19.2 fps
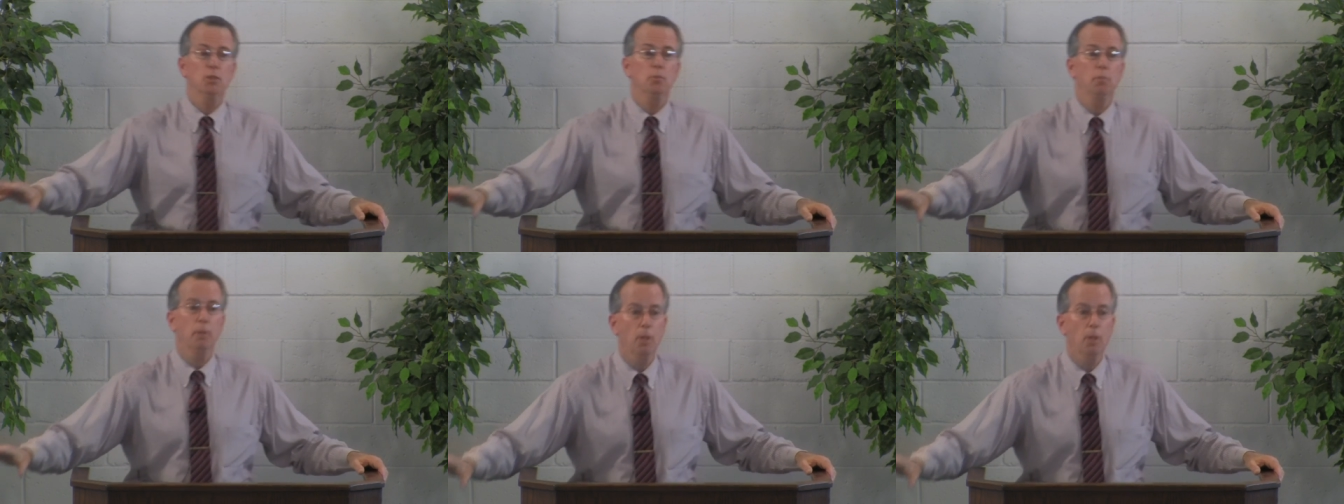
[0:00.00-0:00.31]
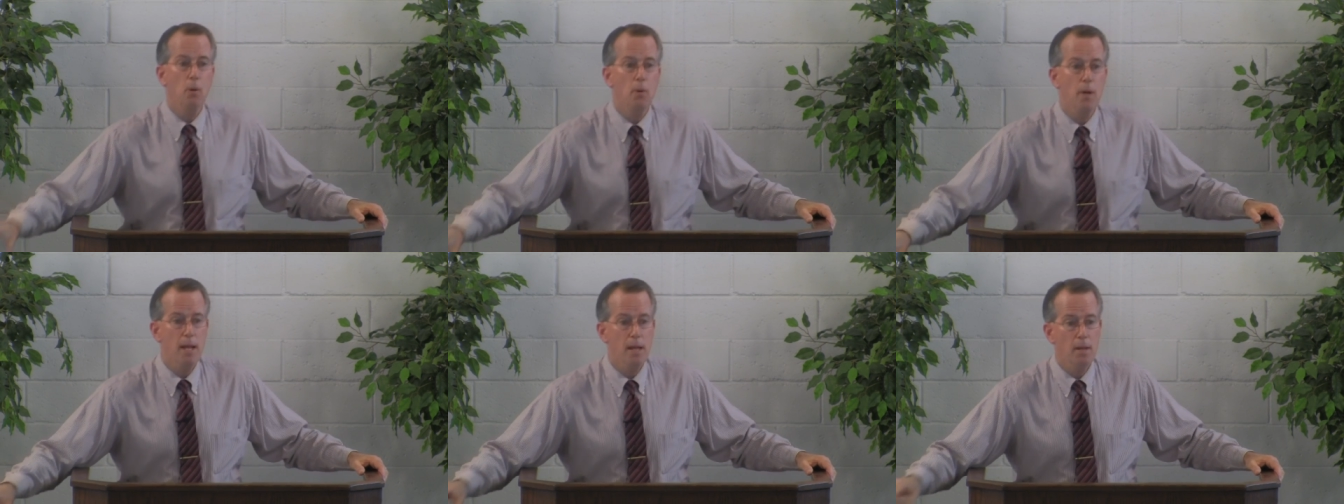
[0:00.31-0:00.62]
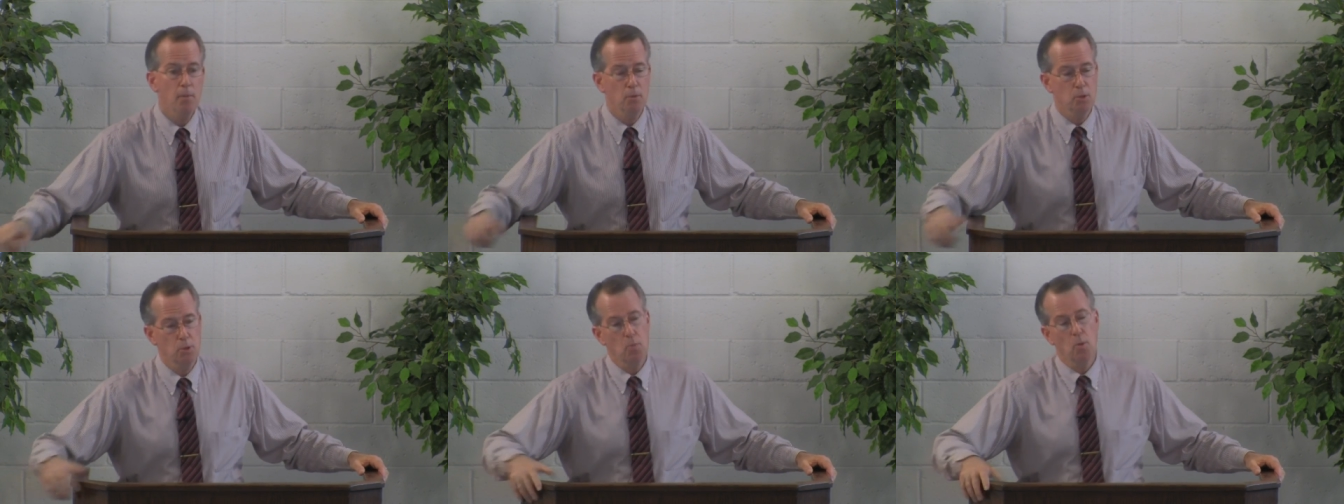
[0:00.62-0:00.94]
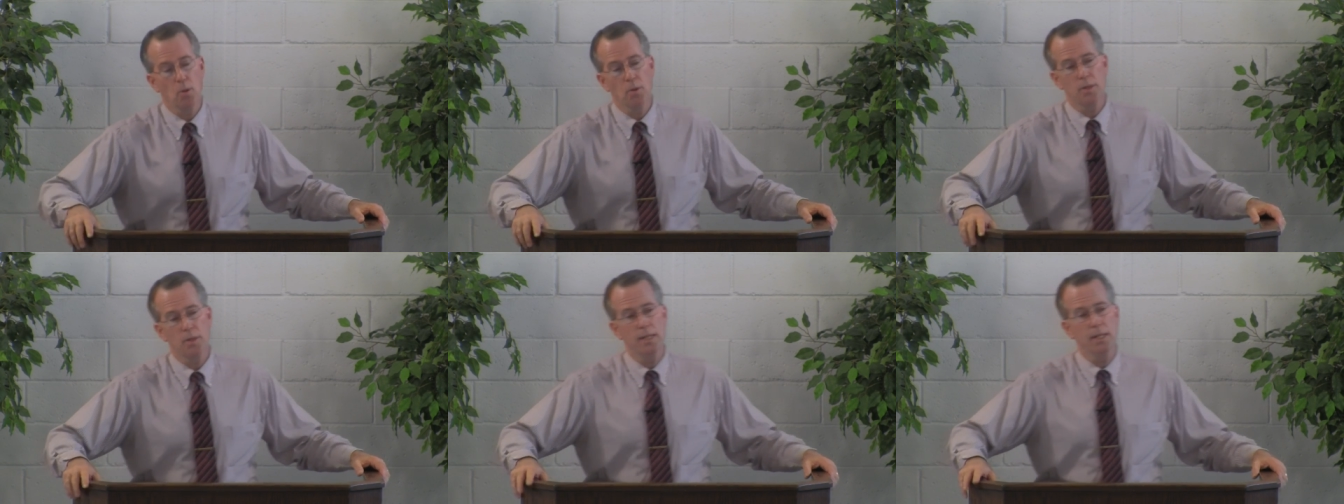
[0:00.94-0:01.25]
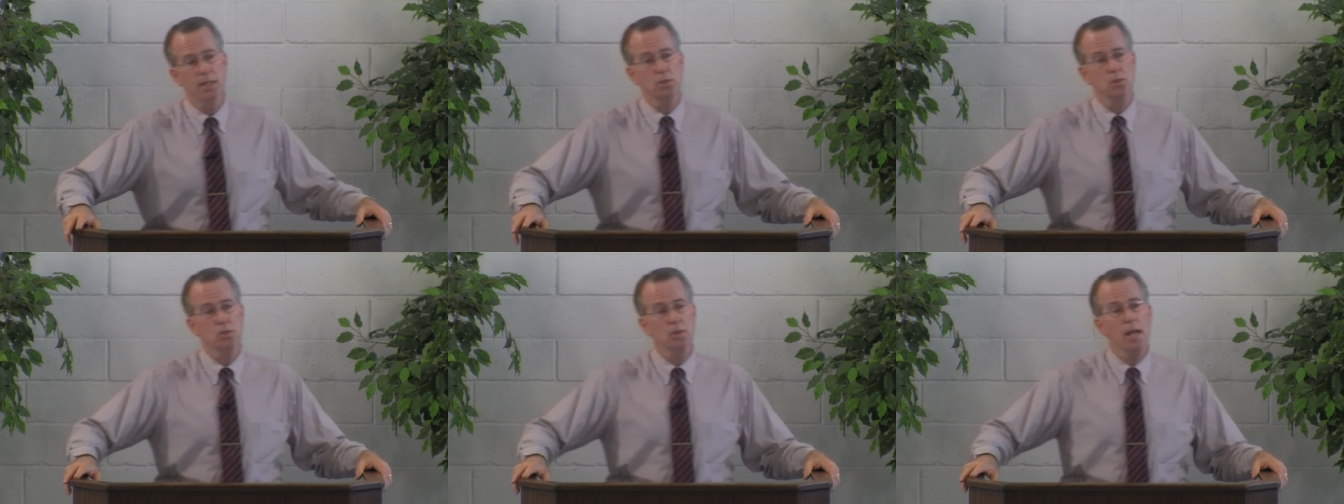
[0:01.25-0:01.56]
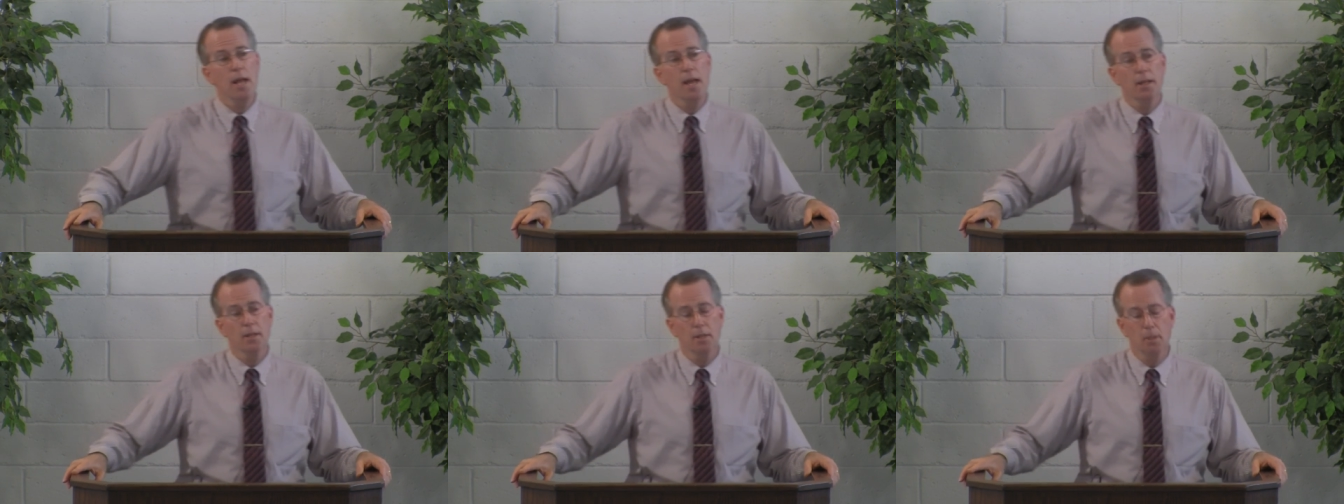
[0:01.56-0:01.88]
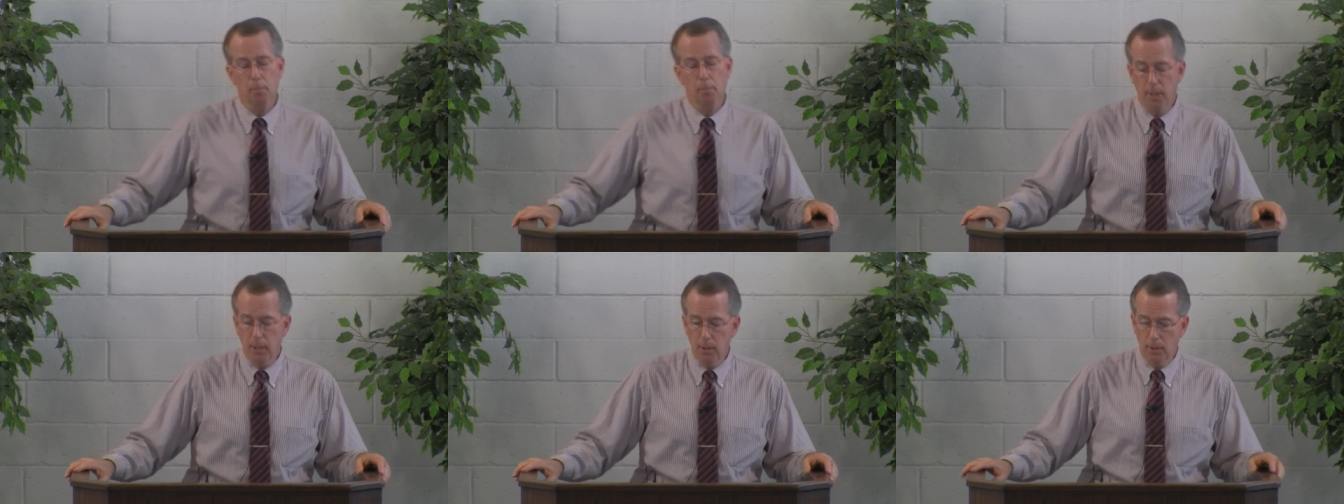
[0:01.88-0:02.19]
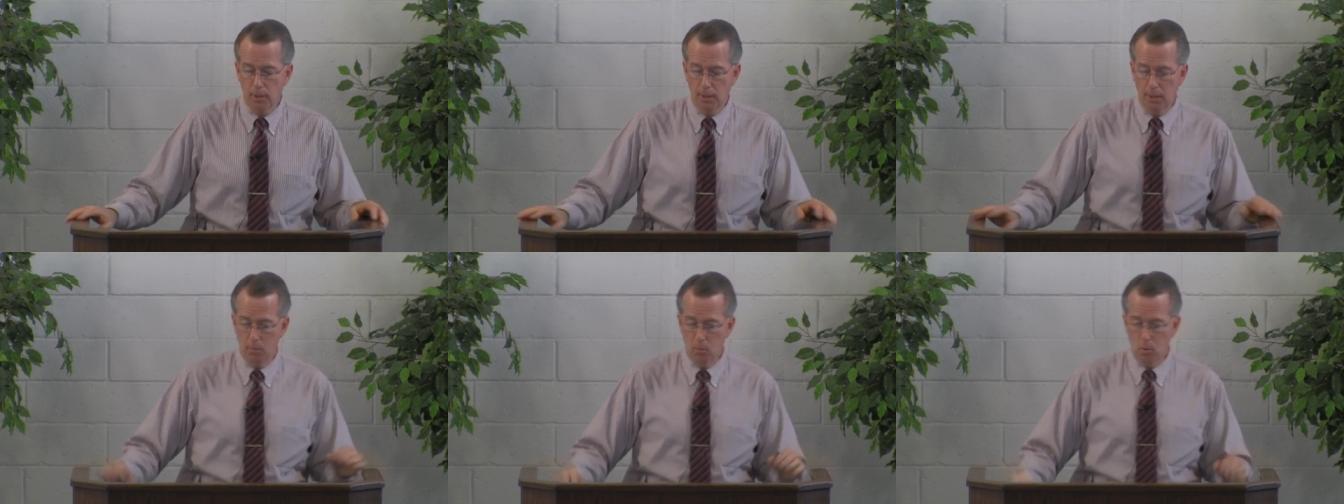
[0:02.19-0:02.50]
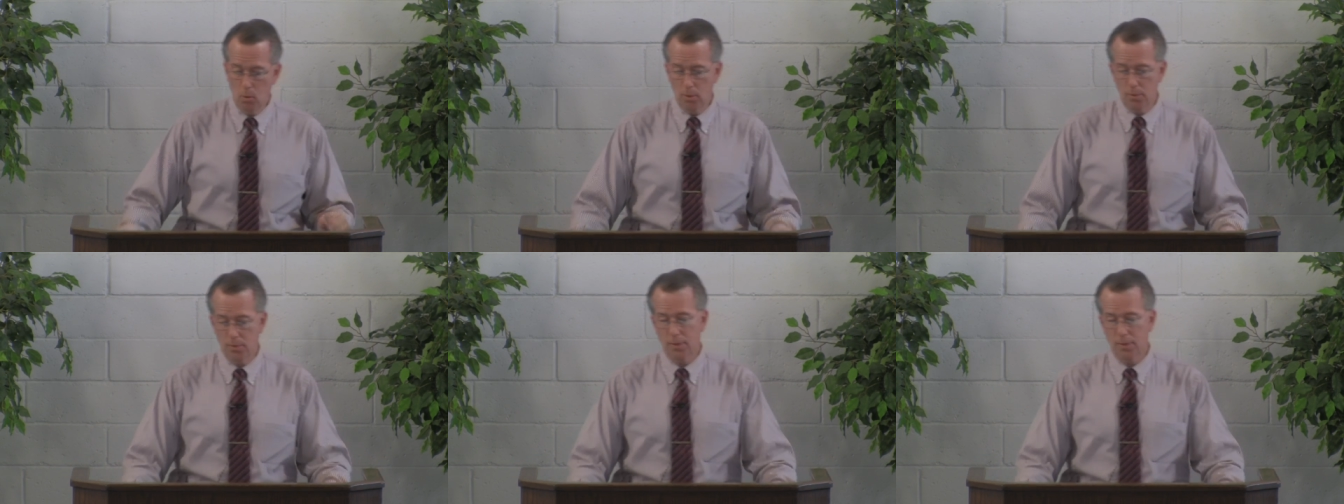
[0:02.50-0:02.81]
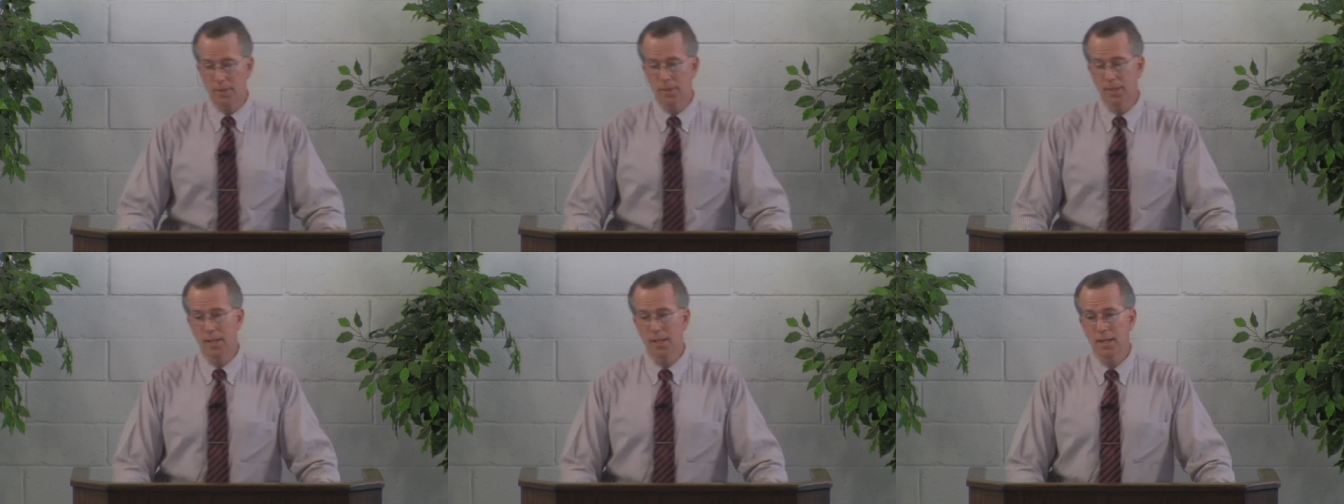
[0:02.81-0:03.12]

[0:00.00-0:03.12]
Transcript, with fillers: below him, was more than he could stand, and apparently more than